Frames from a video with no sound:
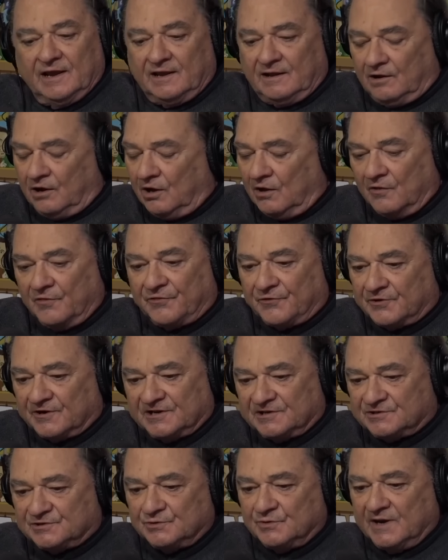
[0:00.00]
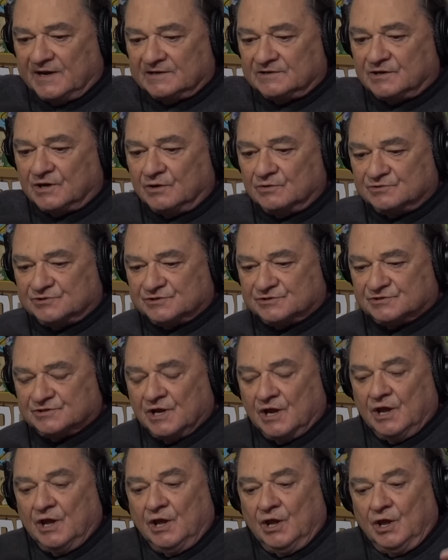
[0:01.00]
all 32 head coaches,
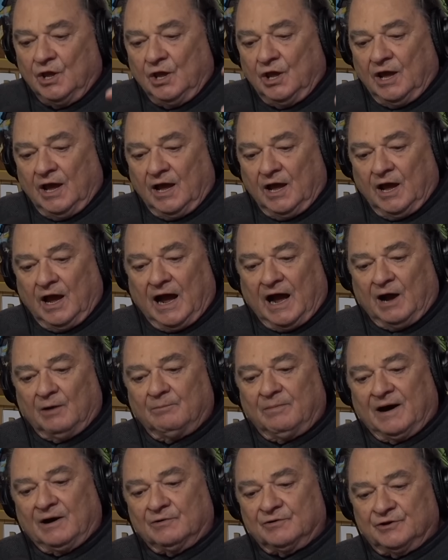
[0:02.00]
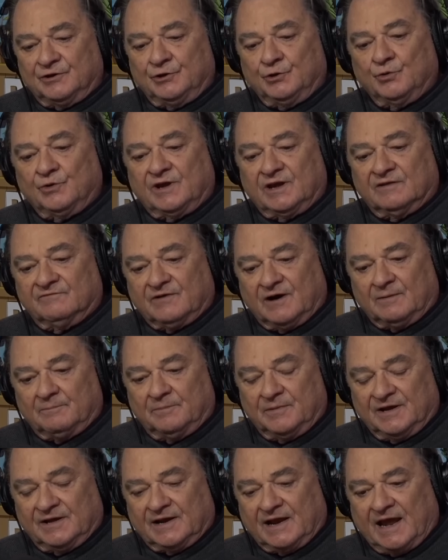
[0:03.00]
How about you give up
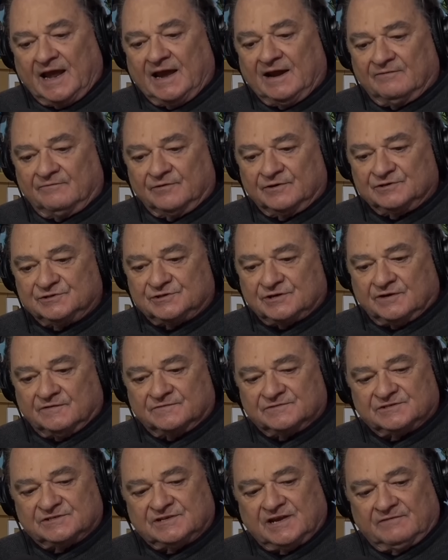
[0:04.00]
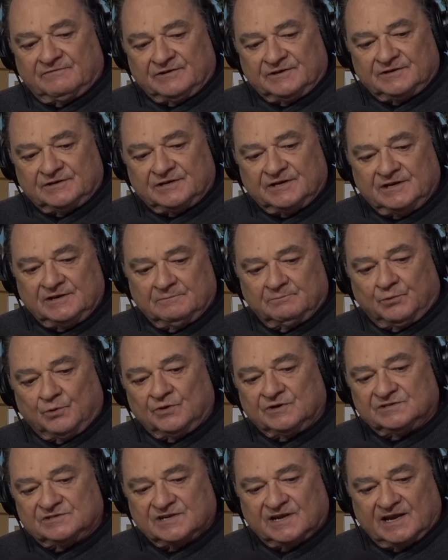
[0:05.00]
an average of 17
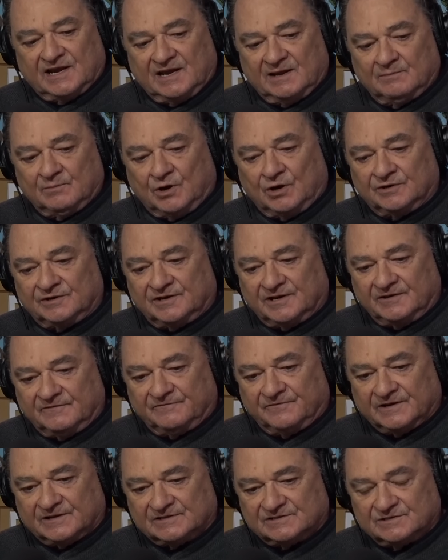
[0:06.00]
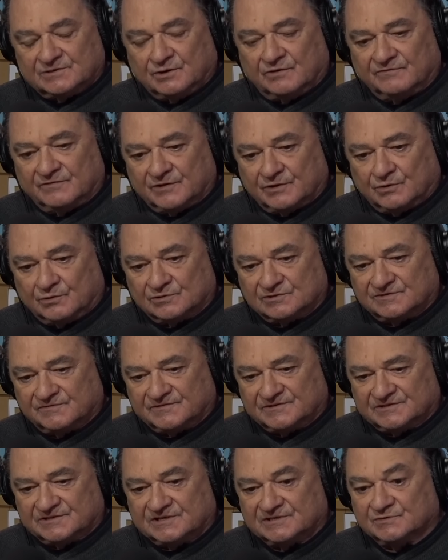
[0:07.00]
points a game on defense over the course of
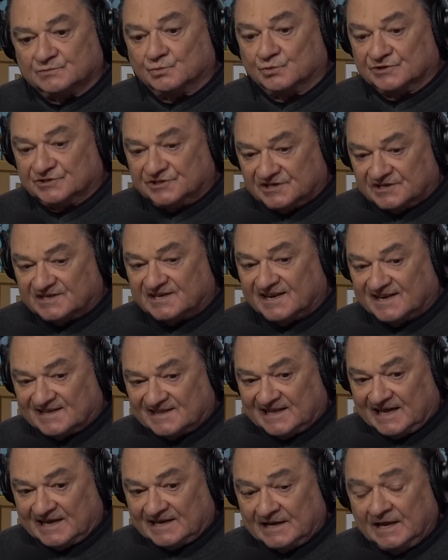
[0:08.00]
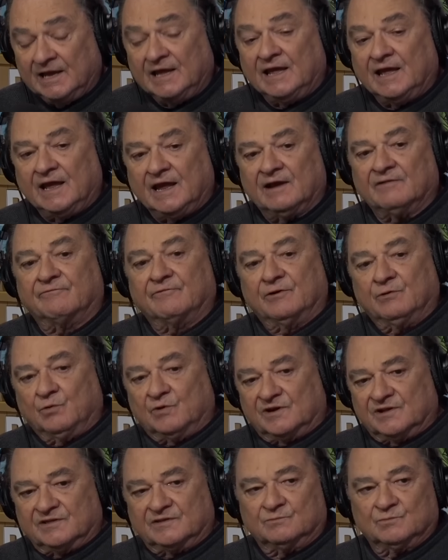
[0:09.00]
a season? Would you take that? Every
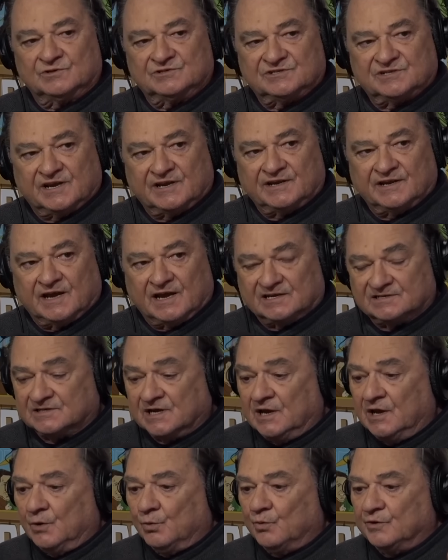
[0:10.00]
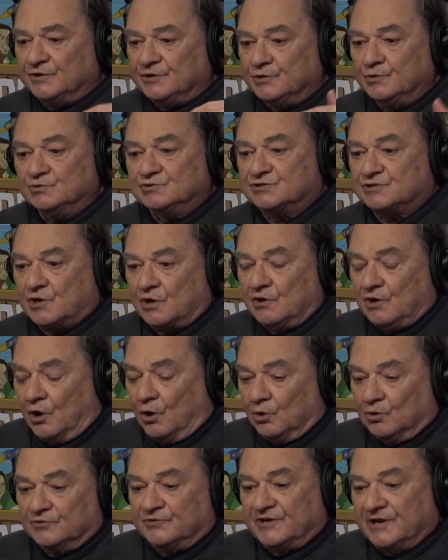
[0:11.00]
one of them would say yes. When you
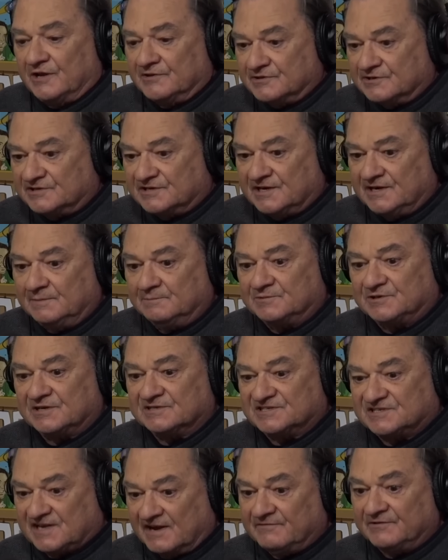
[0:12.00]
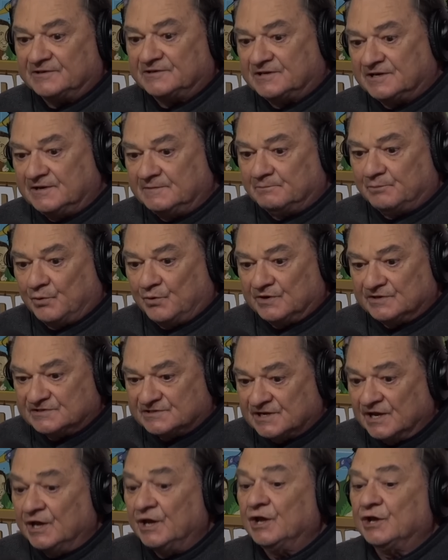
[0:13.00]
hold the other team to 17
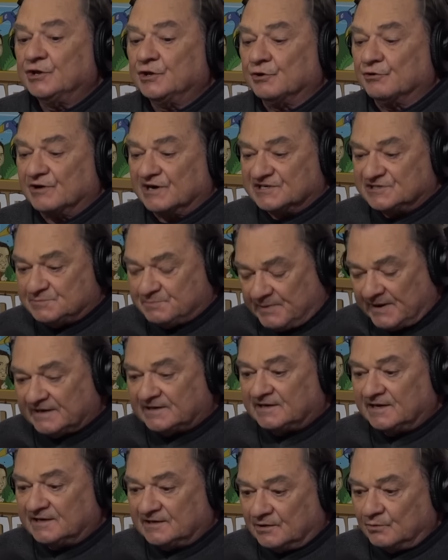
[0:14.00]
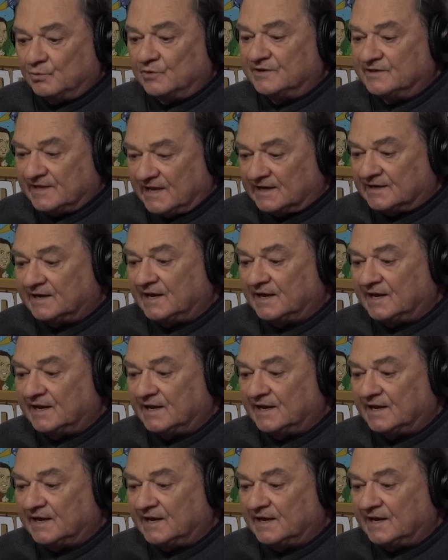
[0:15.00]
points, you're expected to win that